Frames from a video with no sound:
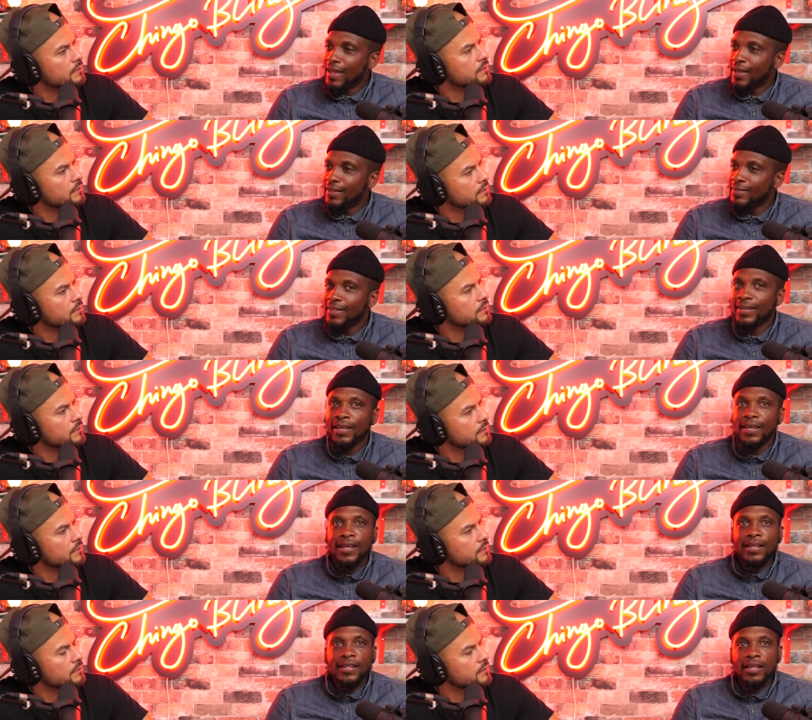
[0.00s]
Speaker 1: there than it.
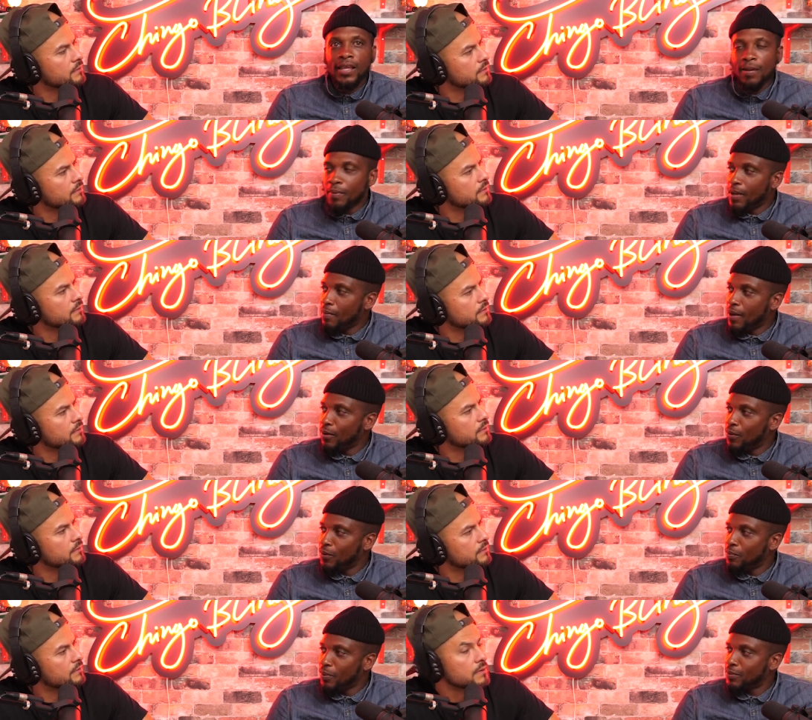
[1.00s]
Am, am I the
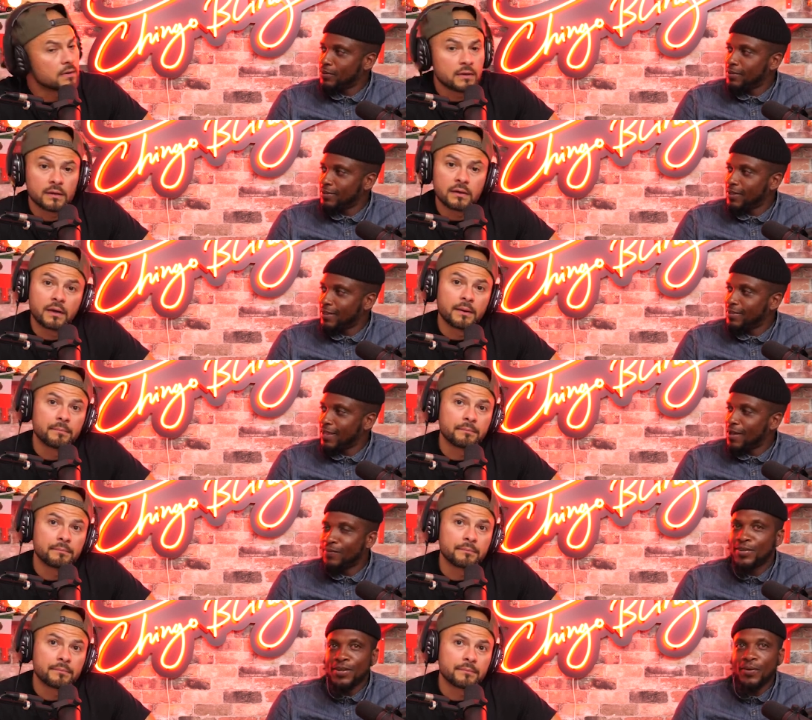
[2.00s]
only person that
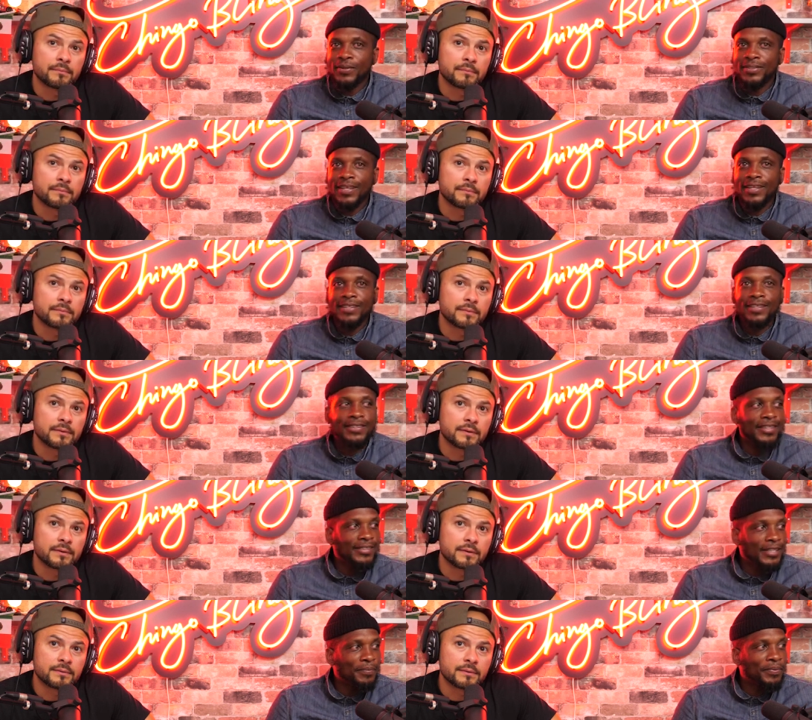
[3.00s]
ever noticed that it, the
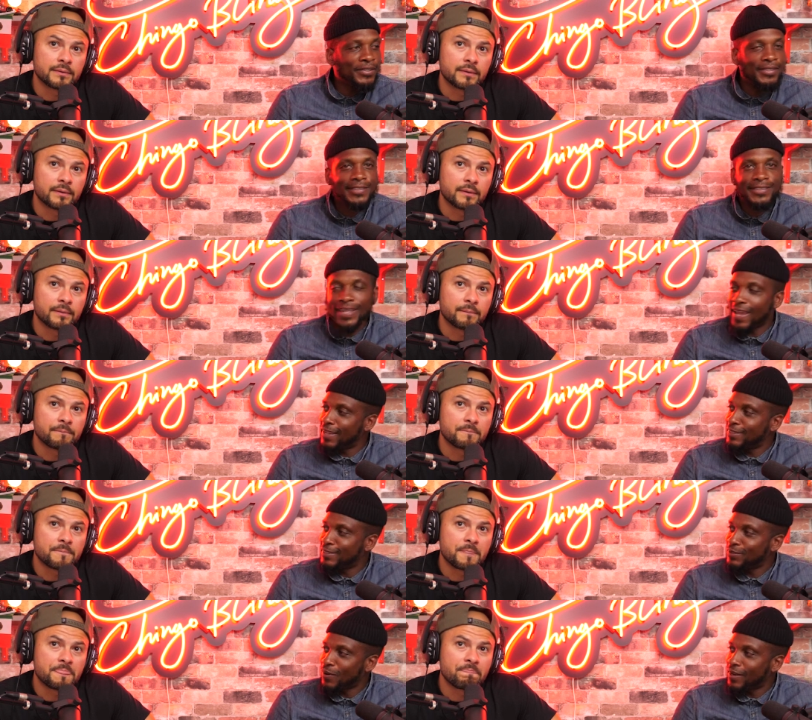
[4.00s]
temperature
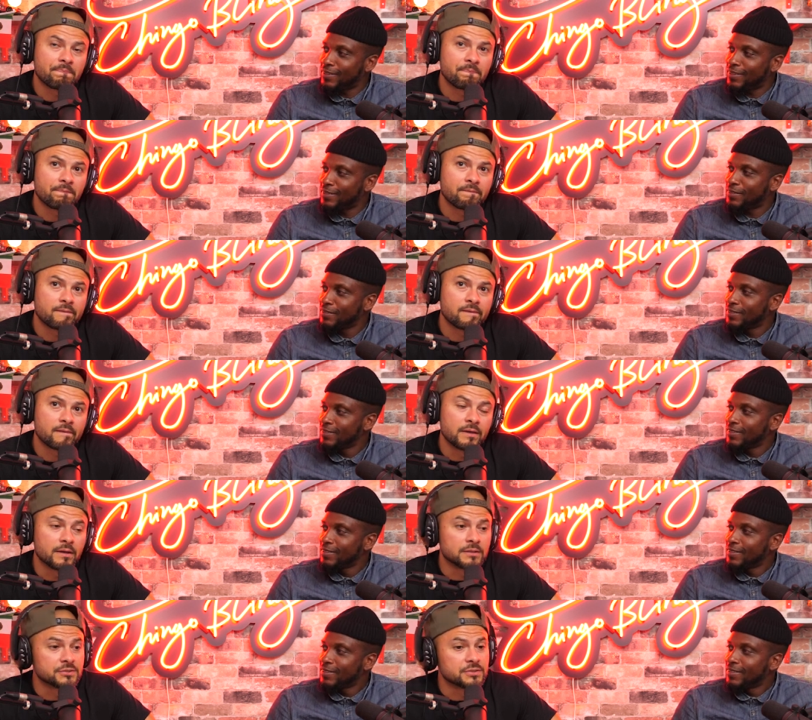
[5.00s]
changes right there?
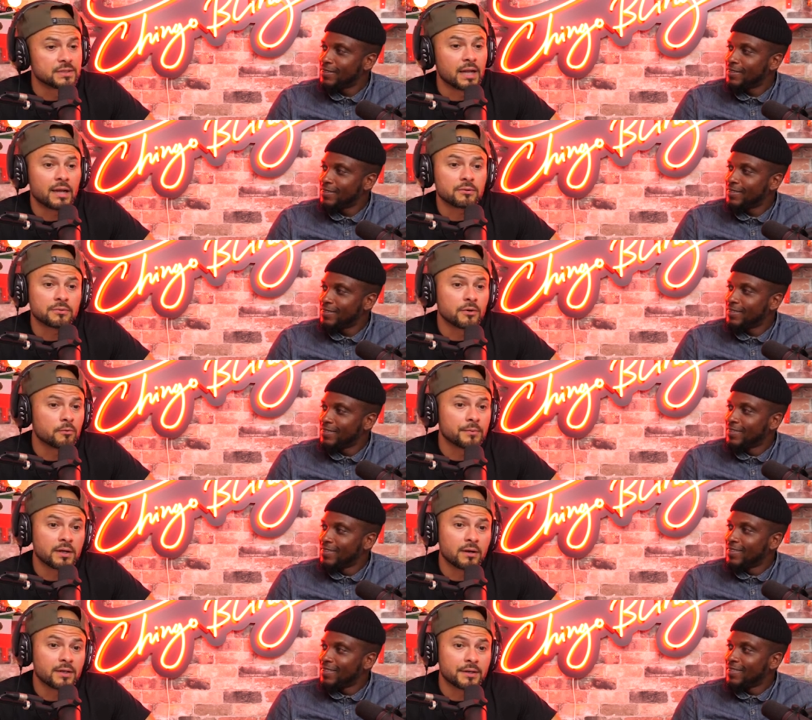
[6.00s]
Speaker 2: Shit, I don't know,
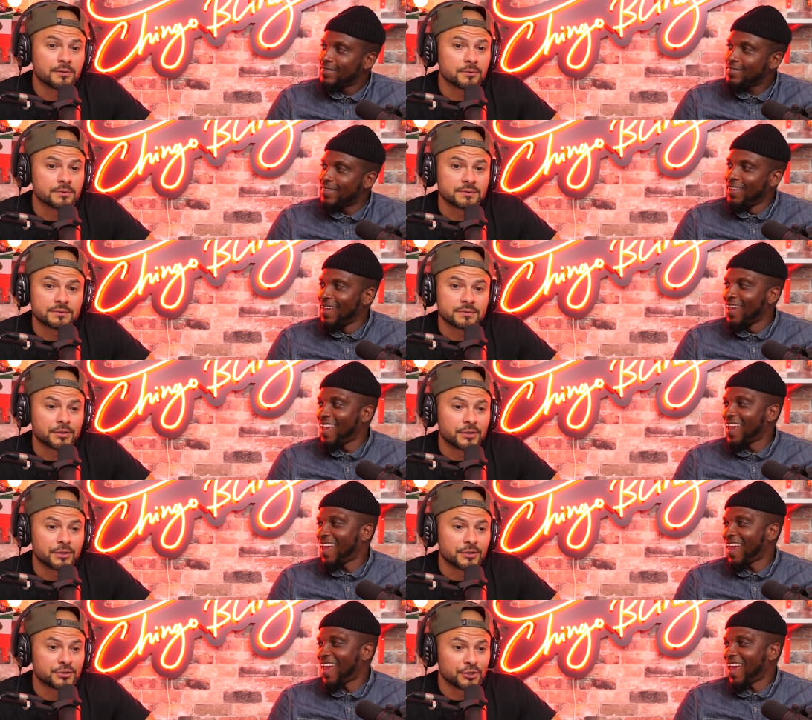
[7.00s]
man. All I know is
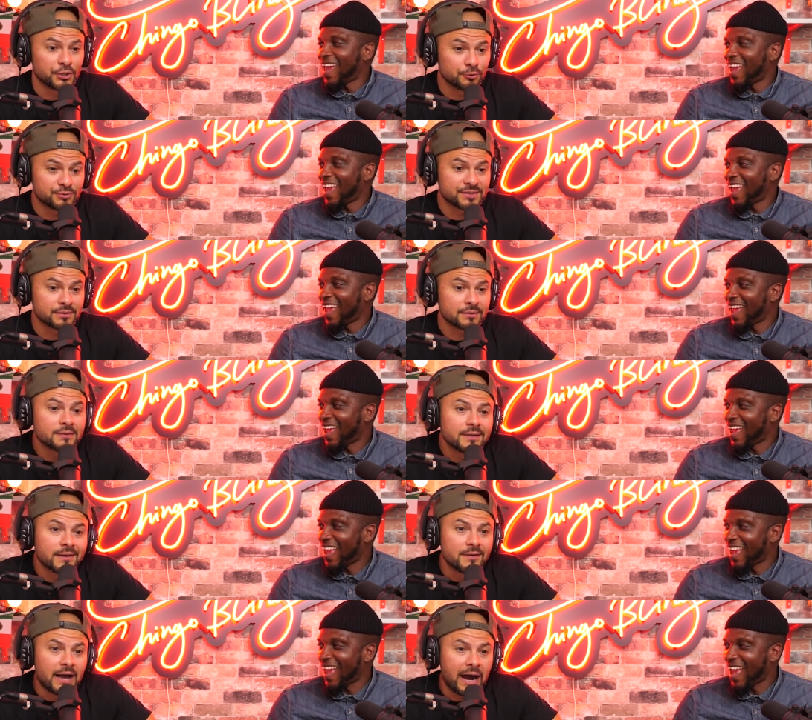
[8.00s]
it's Houston.
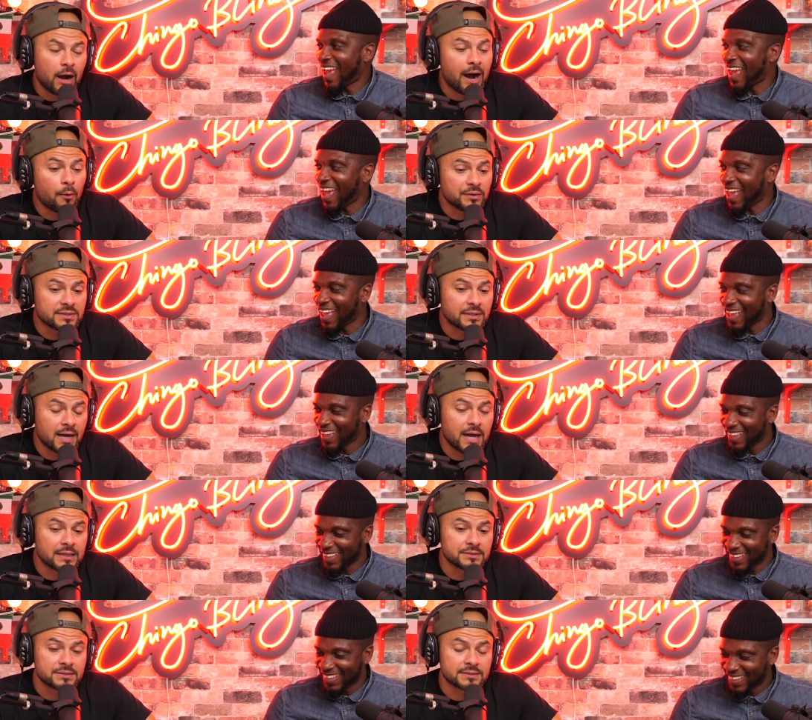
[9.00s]
I, I went to
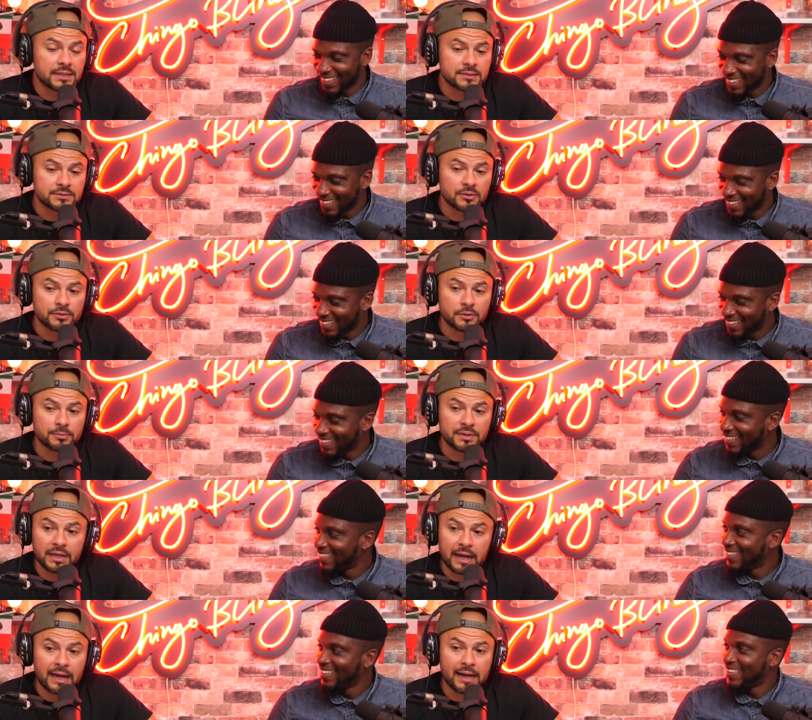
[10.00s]
college in San Antonio,
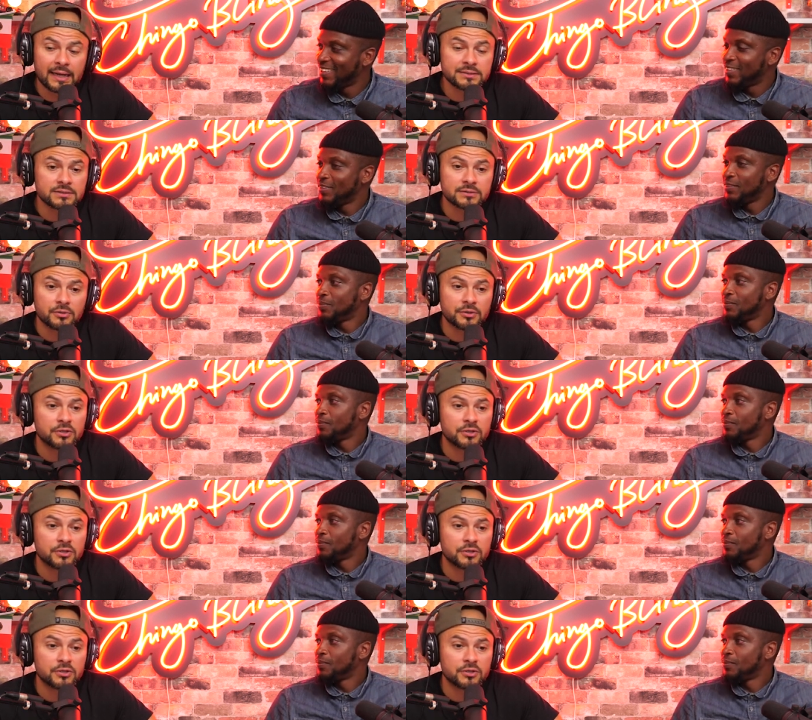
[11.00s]
but I, I just know